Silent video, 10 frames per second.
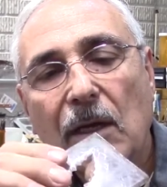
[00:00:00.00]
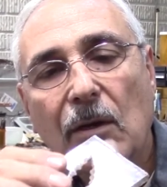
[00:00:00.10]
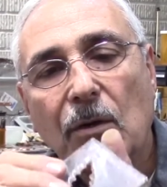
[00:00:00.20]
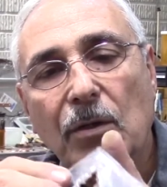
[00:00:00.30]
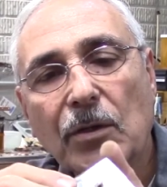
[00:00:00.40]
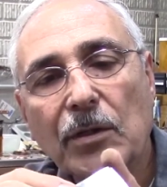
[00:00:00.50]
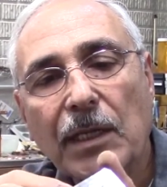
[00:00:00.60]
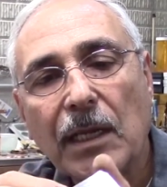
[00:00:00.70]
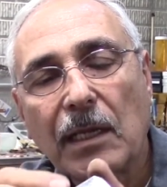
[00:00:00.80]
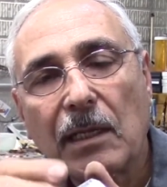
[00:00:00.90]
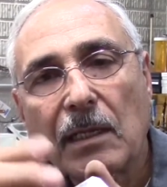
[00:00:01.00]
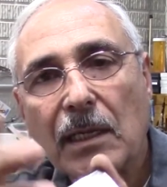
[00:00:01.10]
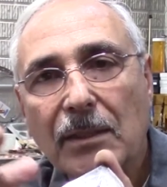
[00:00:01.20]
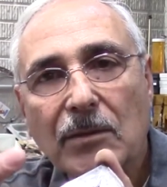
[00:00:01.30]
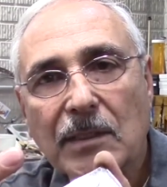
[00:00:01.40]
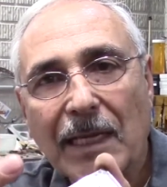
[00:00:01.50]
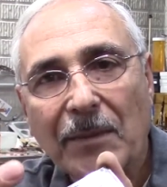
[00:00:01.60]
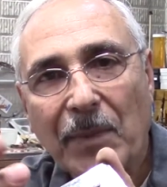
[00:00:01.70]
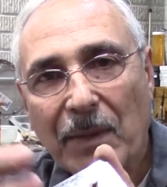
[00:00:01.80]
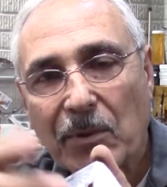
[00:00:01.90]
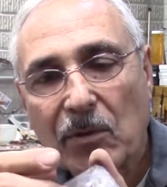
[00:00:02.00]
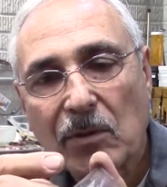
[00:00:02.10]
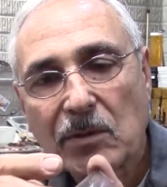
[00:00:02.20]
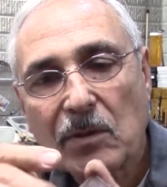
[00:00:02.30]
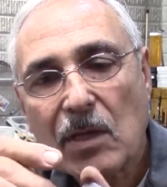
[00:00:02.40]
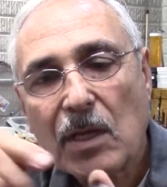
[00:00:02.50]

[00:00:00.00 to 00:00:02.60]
or you take, I use sandpaper also,